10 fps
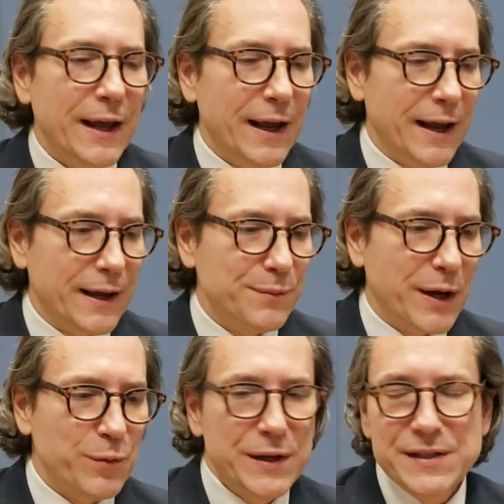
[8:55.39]
And by
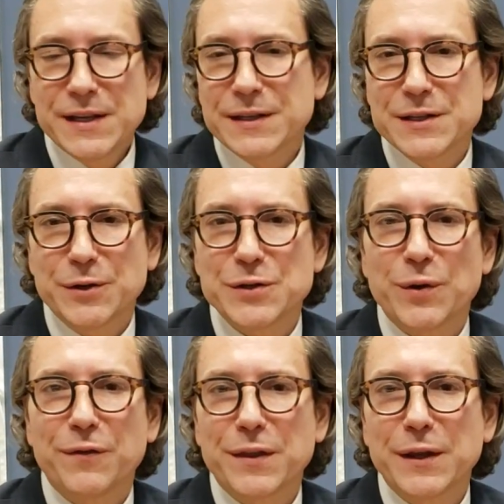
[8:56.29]
week 6, you can
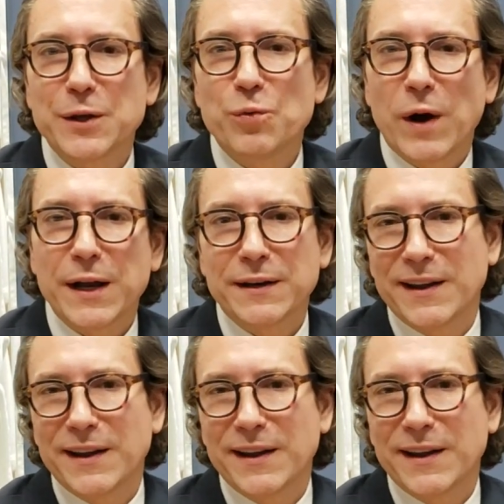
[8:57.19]
do everything you want.